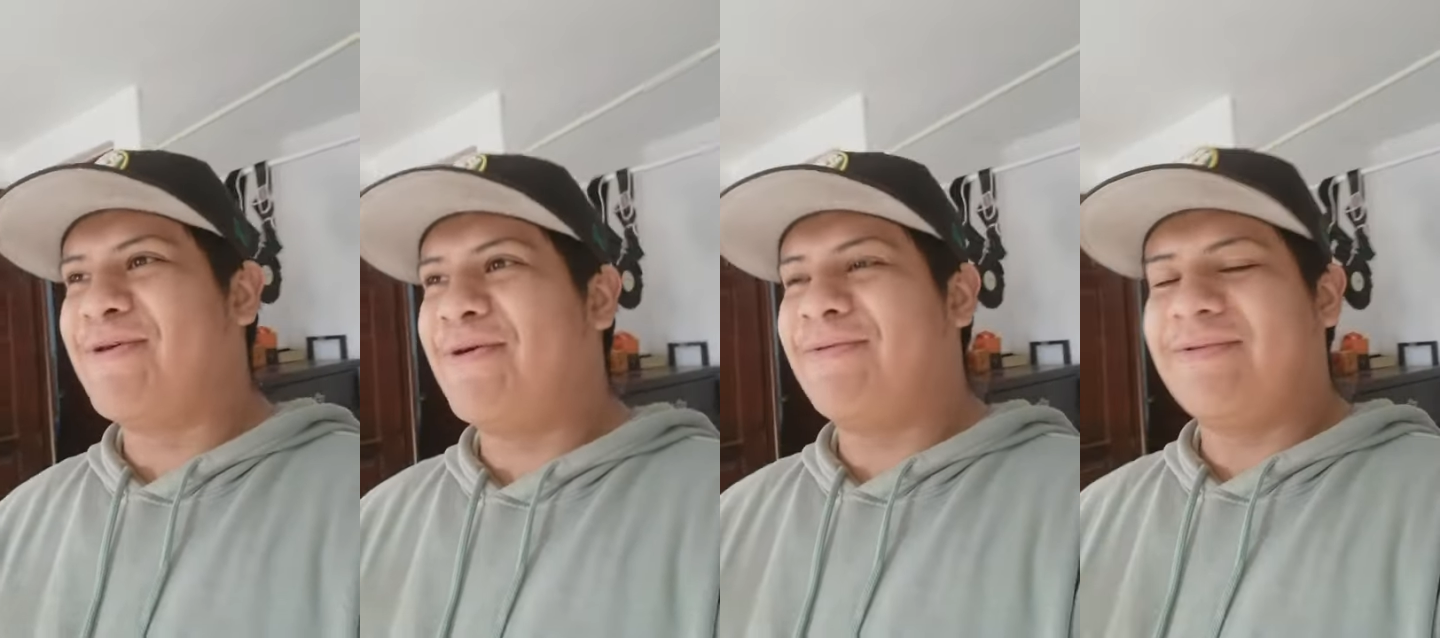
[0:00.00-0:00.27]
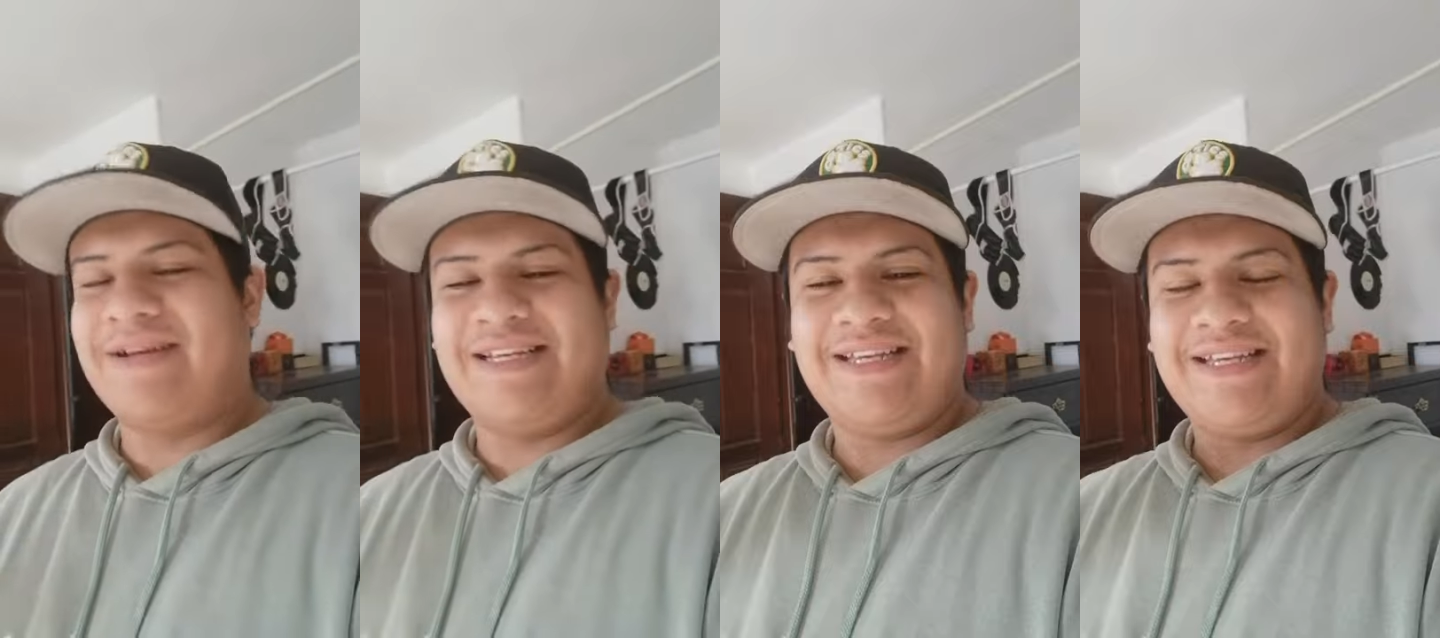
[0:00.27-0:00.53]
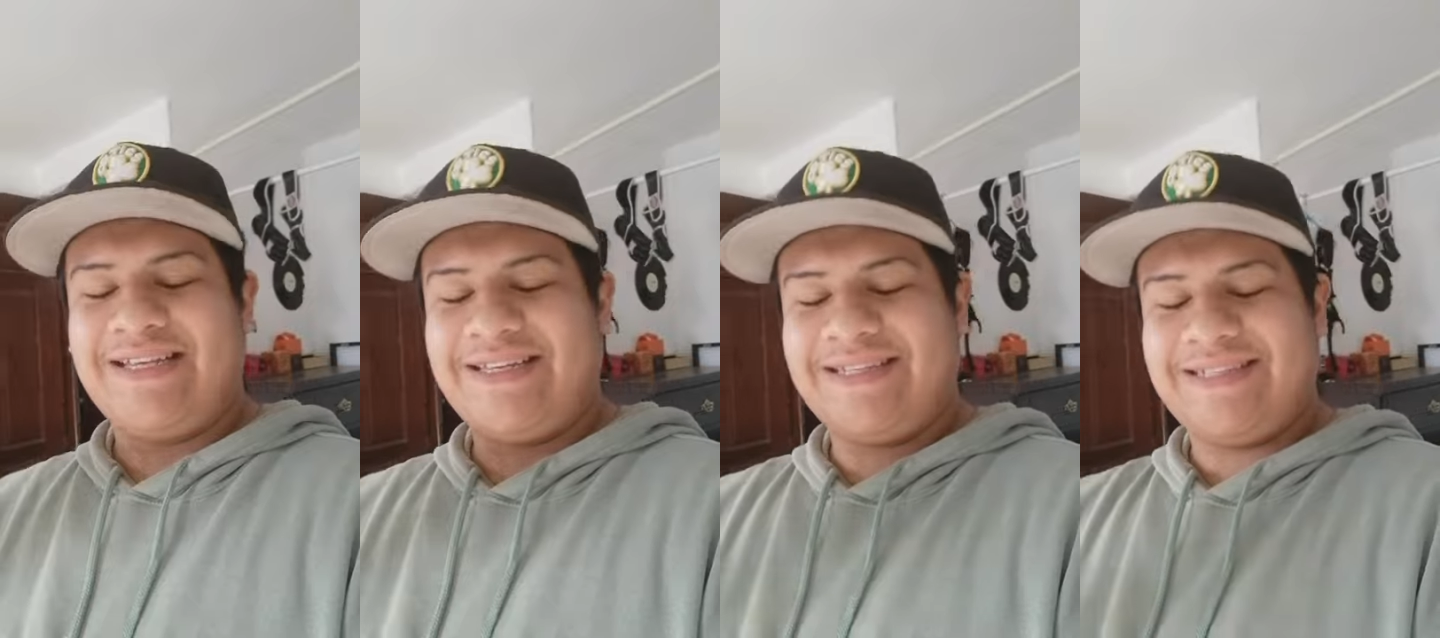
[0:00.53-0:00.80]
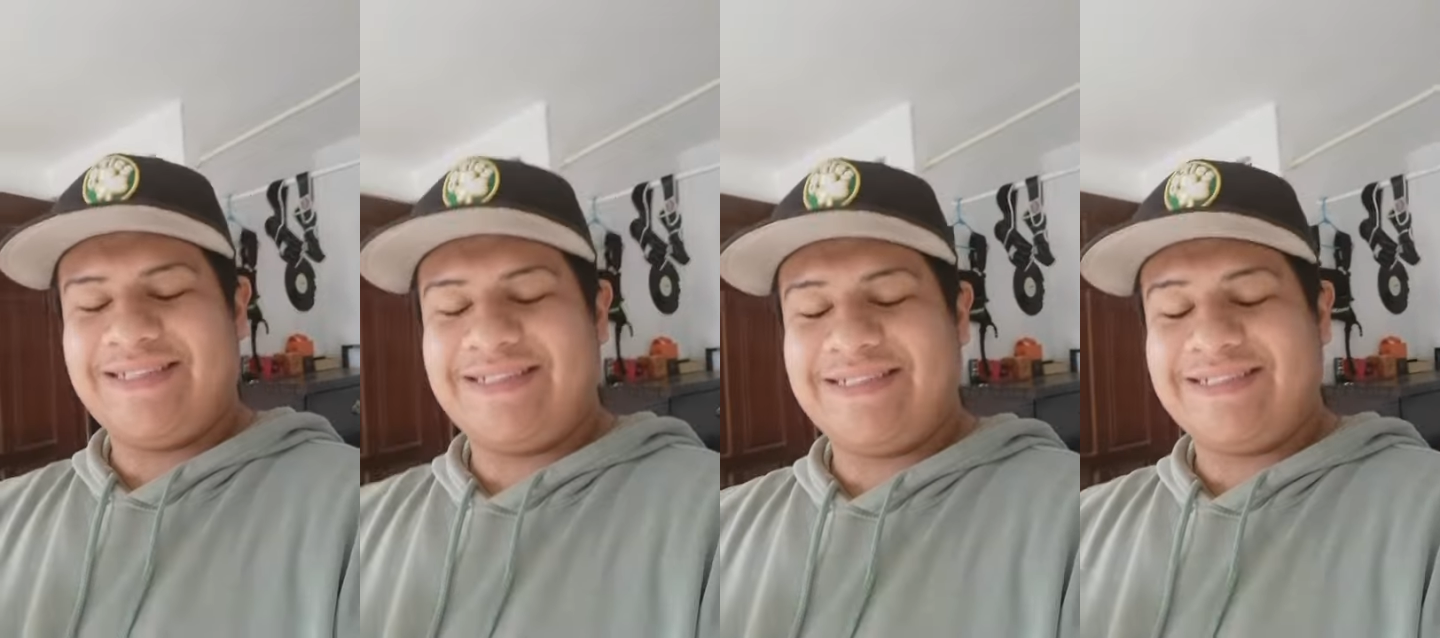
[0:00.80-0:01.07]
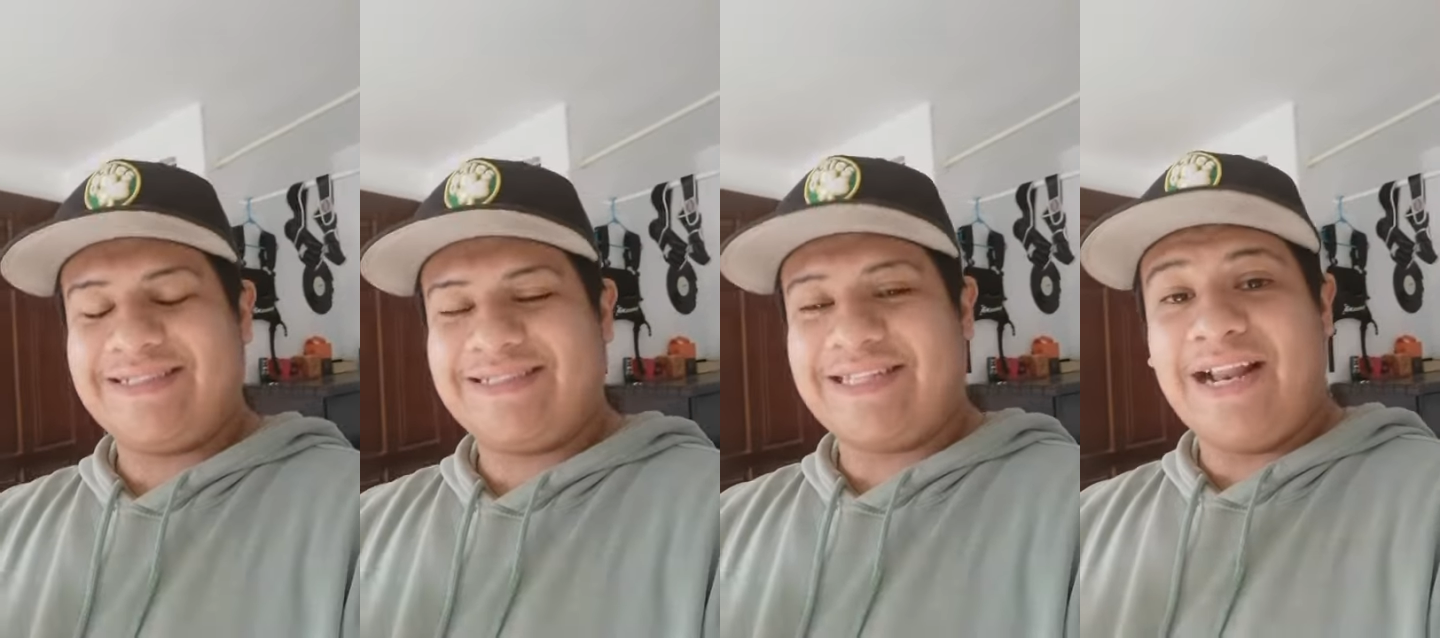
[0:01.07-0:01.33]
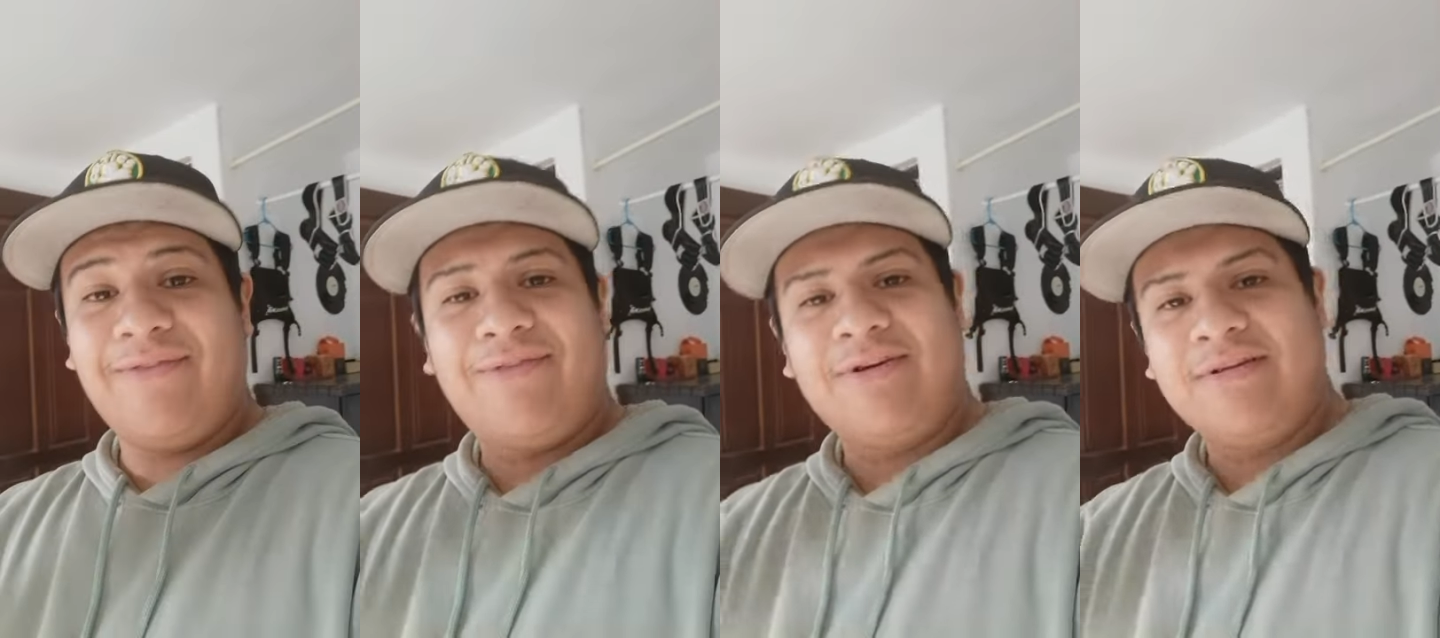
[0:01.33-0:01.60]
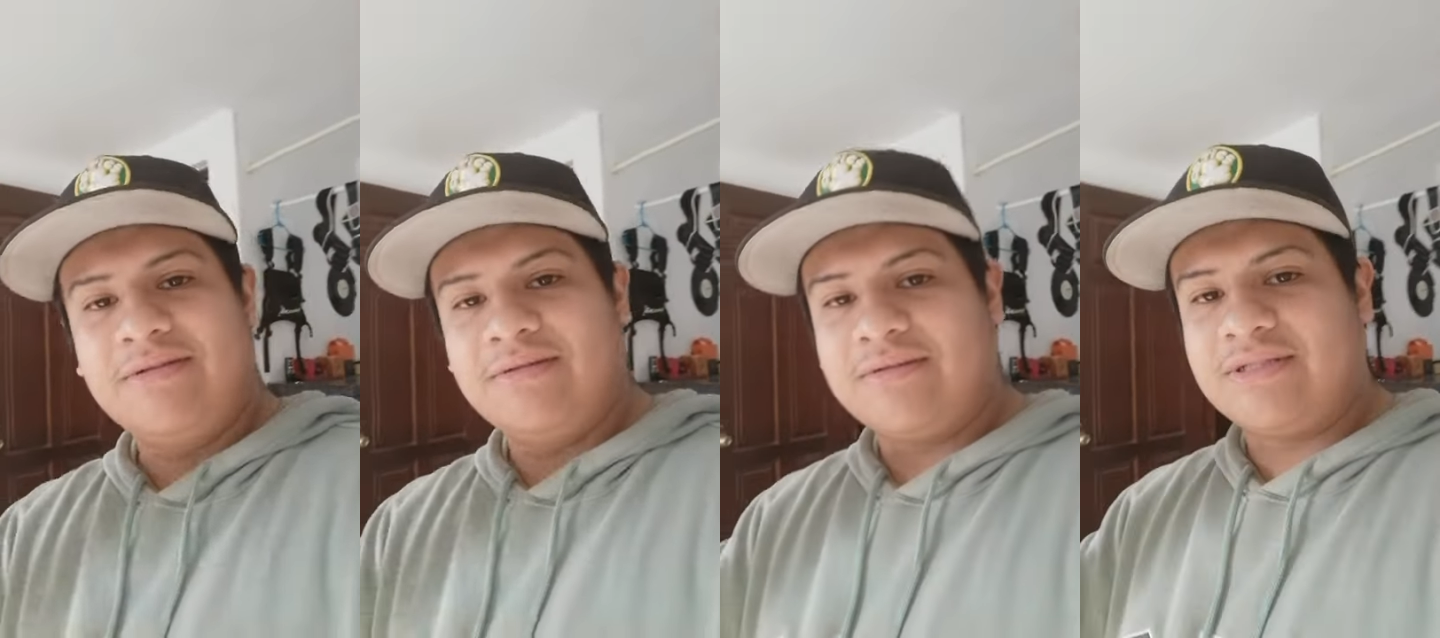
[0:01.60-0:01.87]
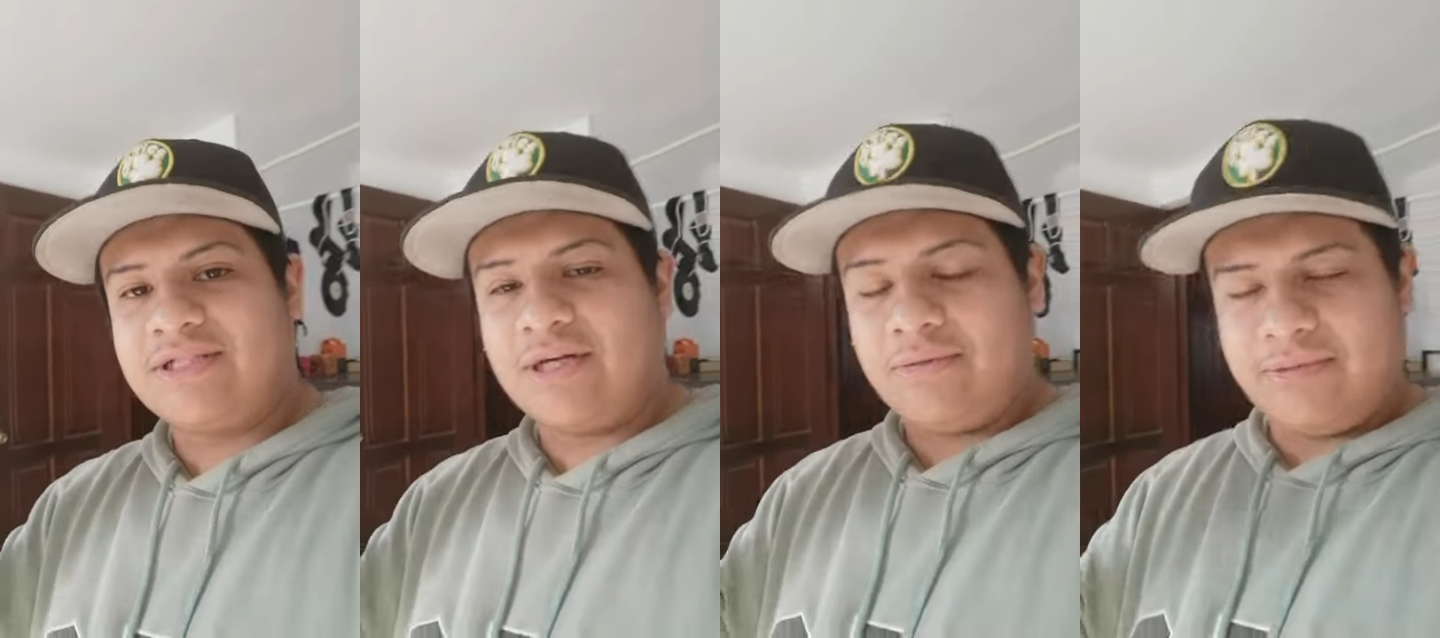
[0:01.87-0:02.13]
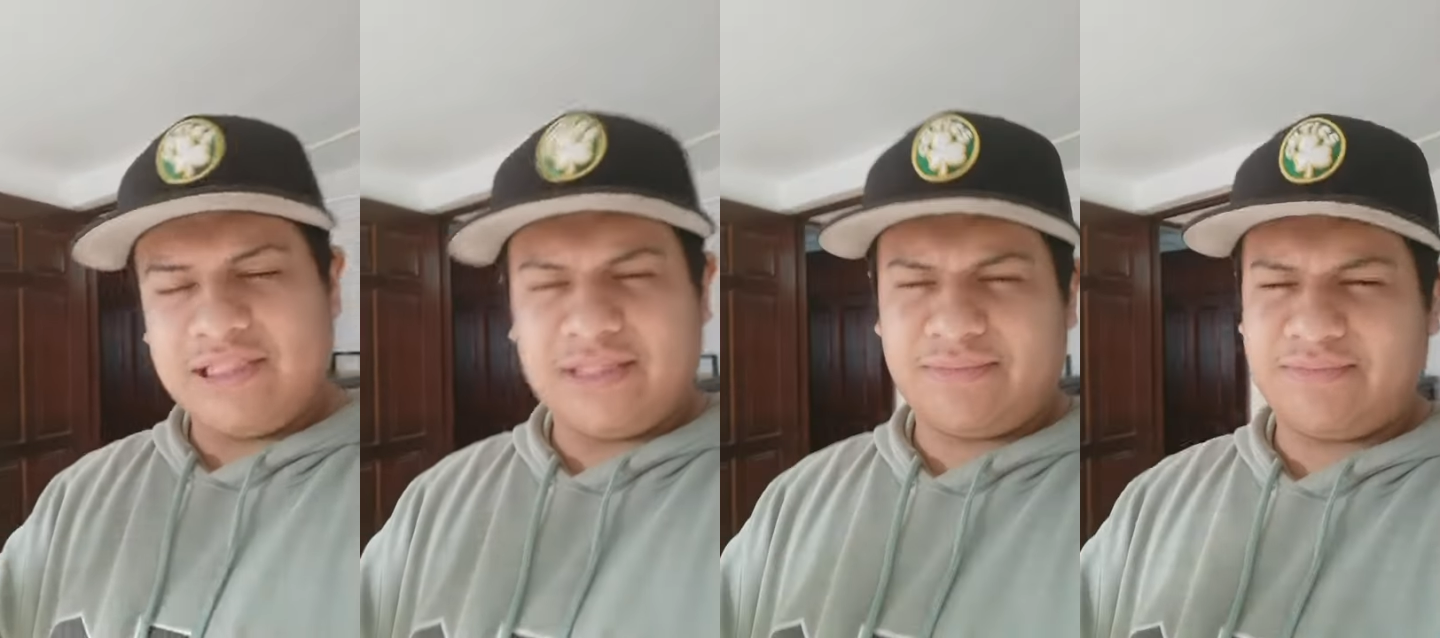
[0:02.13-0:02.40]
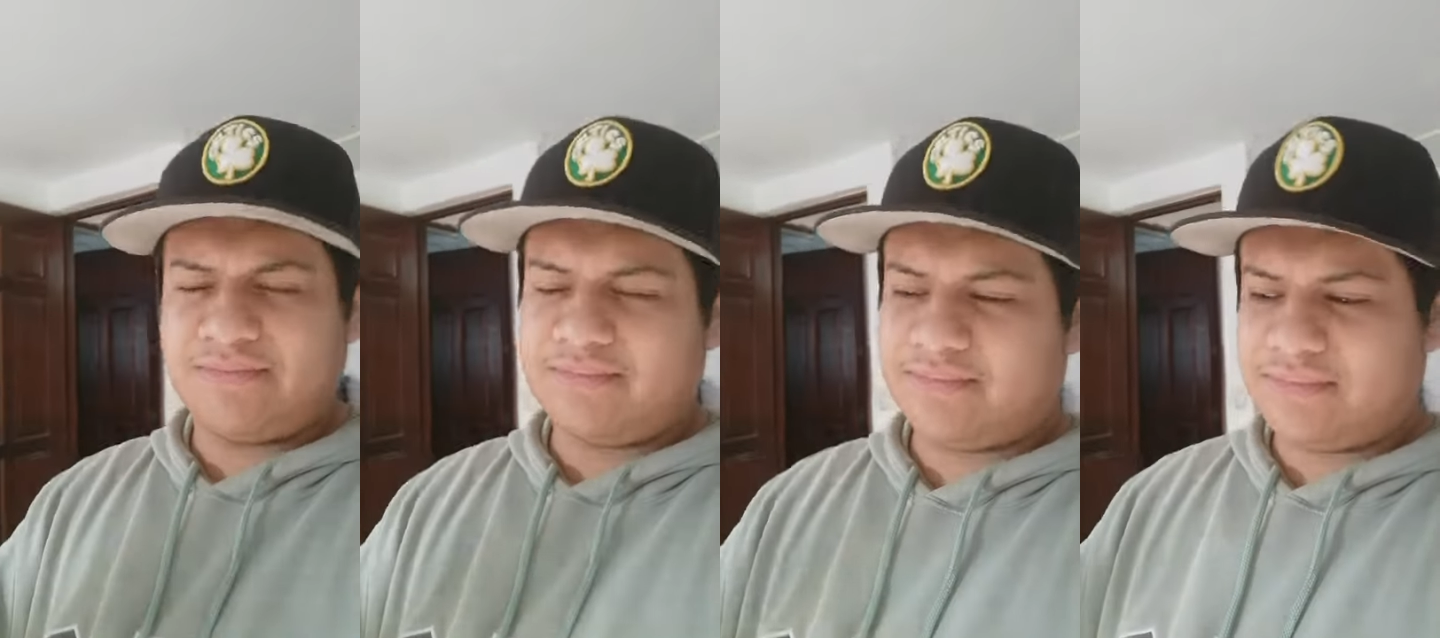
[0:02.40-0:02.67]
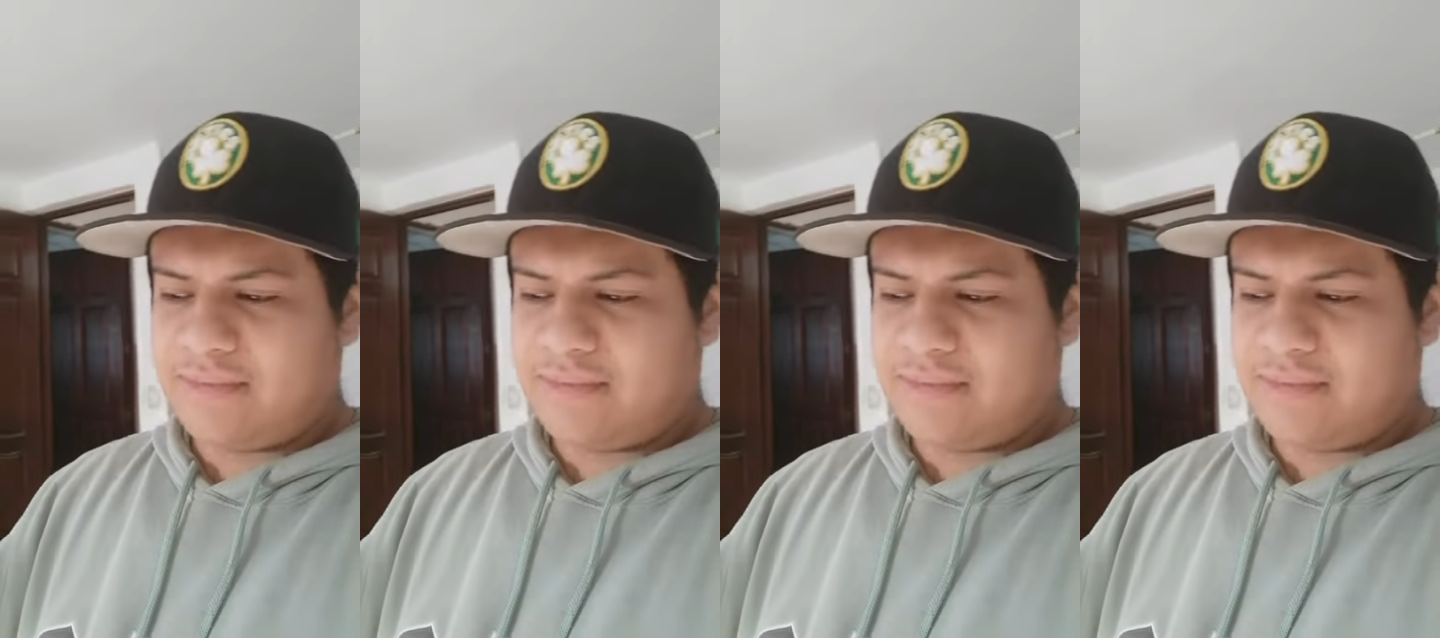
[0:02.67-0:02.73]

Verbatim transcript: mobile eh, telephone service,